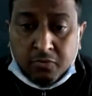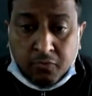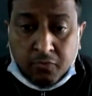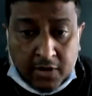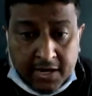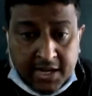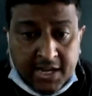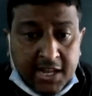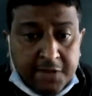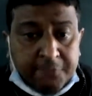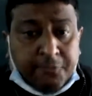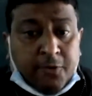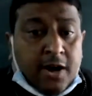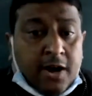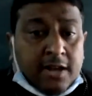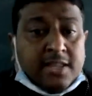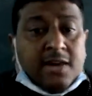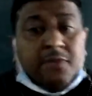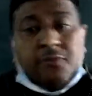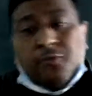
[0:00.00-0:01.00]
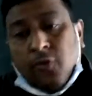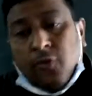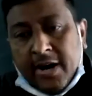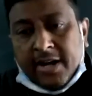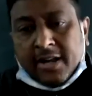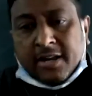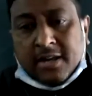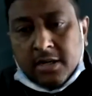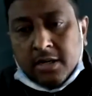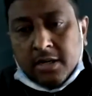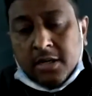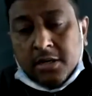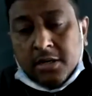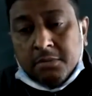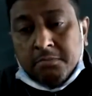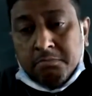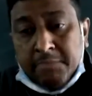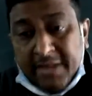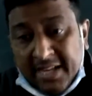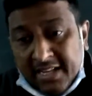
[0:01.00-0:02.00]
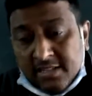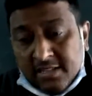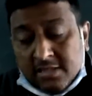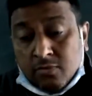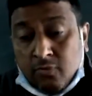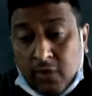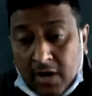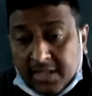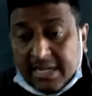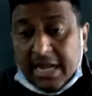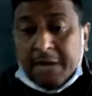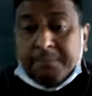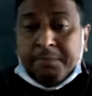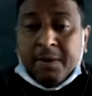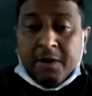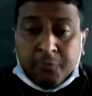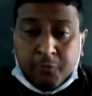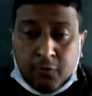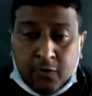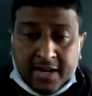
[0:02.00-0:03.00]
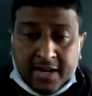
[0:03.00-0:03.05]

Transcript: Only for the work. Means what type of